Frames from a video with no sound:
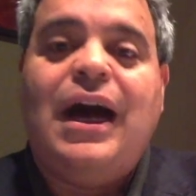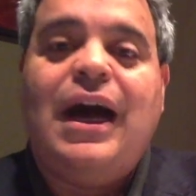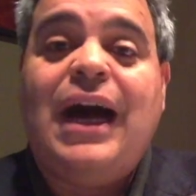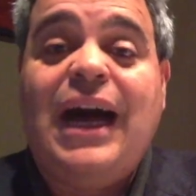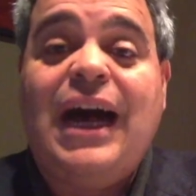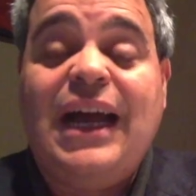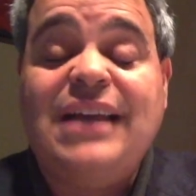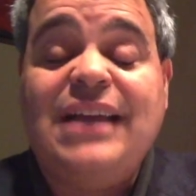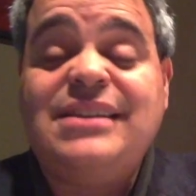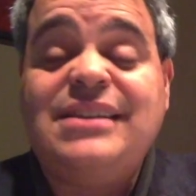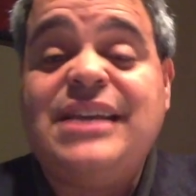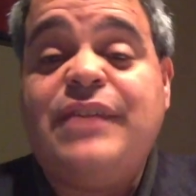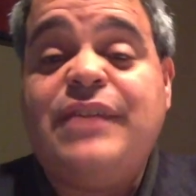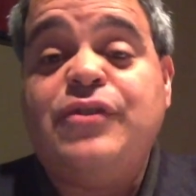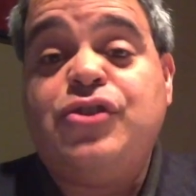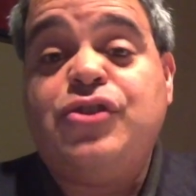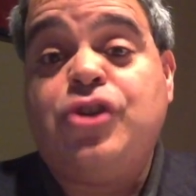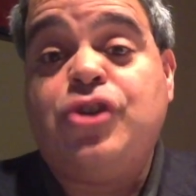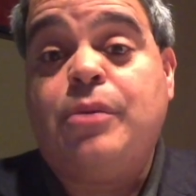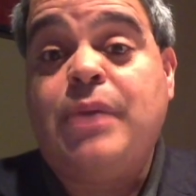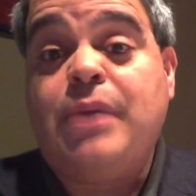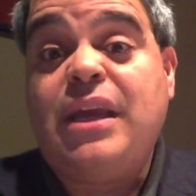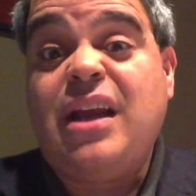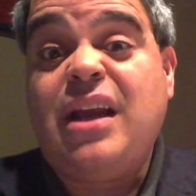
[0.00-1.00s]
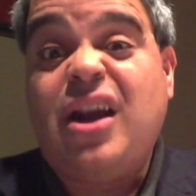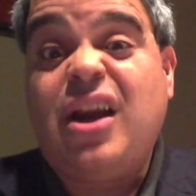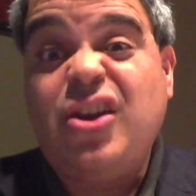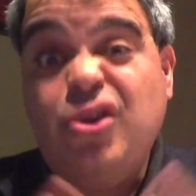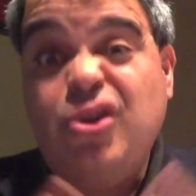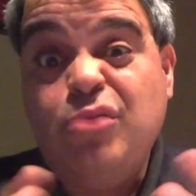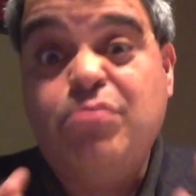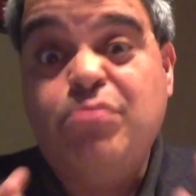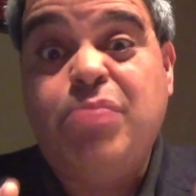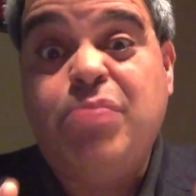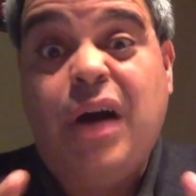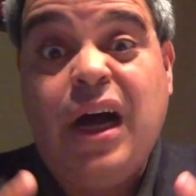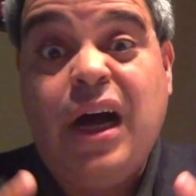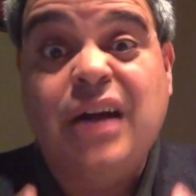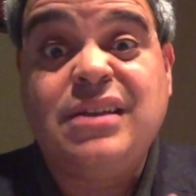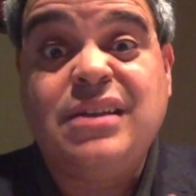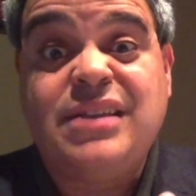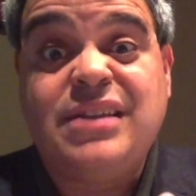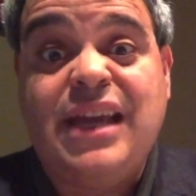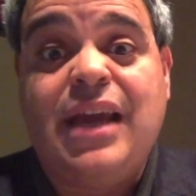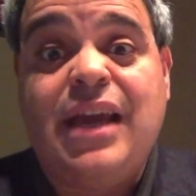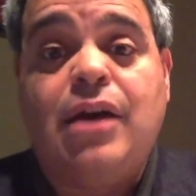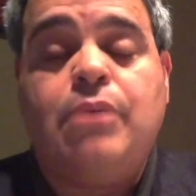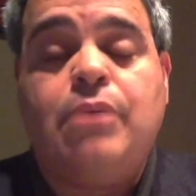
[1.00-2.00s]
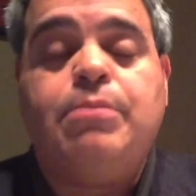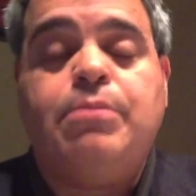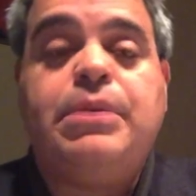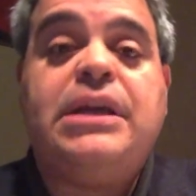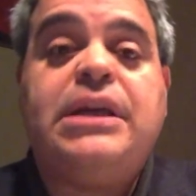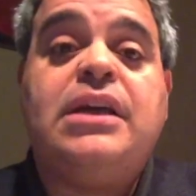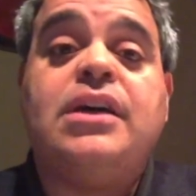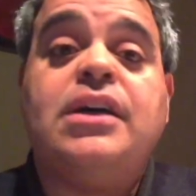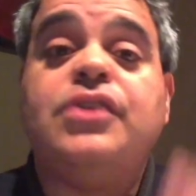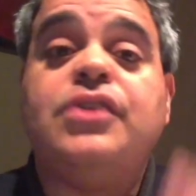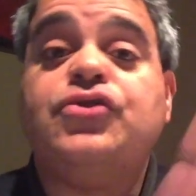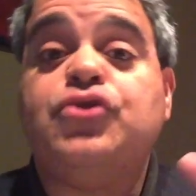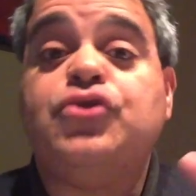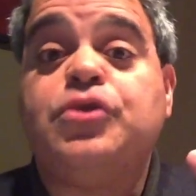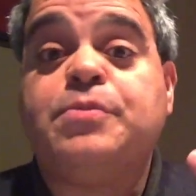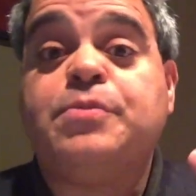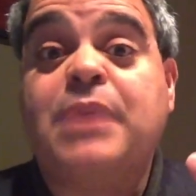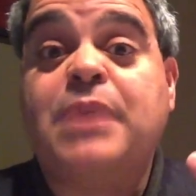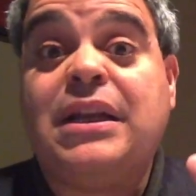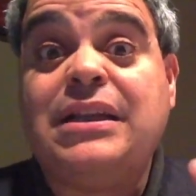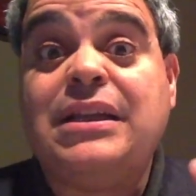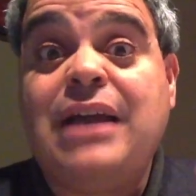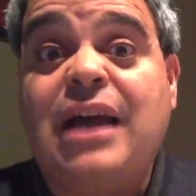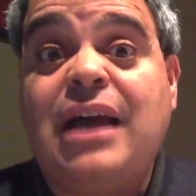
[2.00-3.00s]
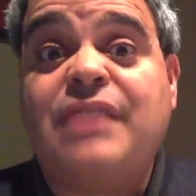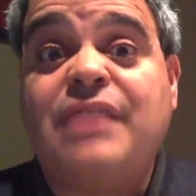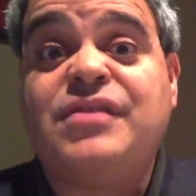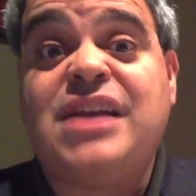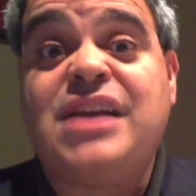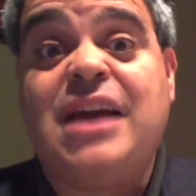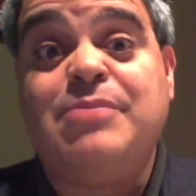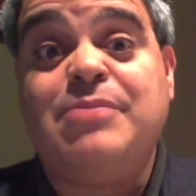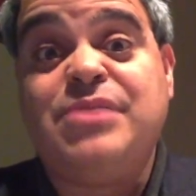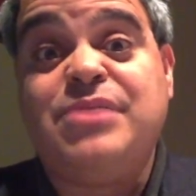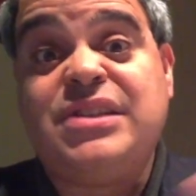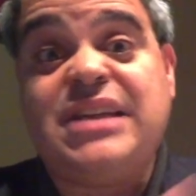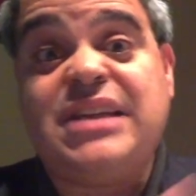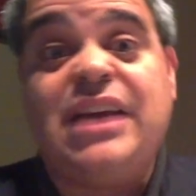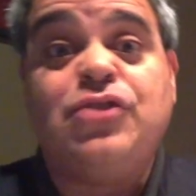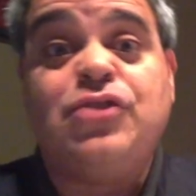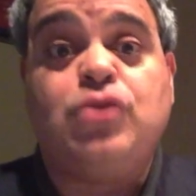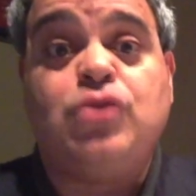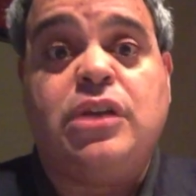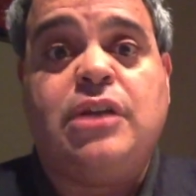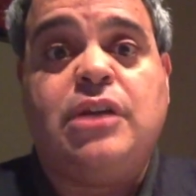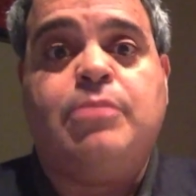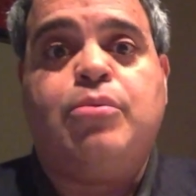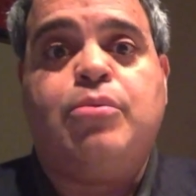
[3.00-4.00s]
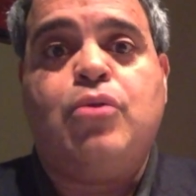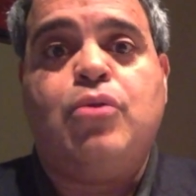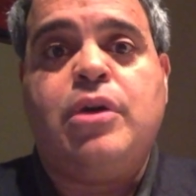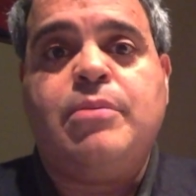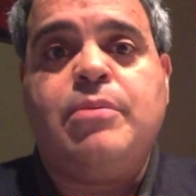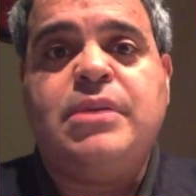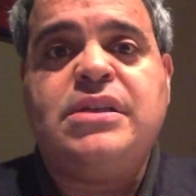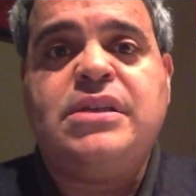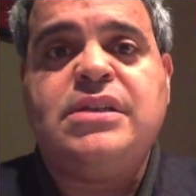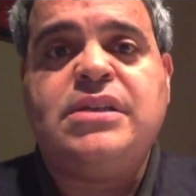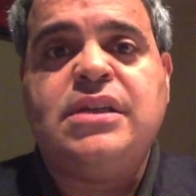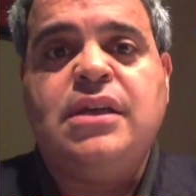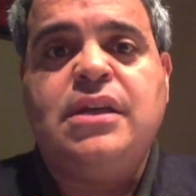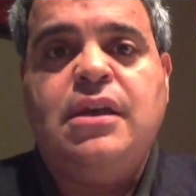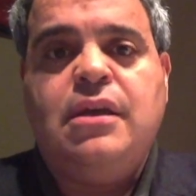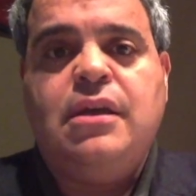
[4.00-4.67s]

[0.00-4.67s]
Hi, David Chomet. Are you bogged down because you spend a lot of time scheduling appointments?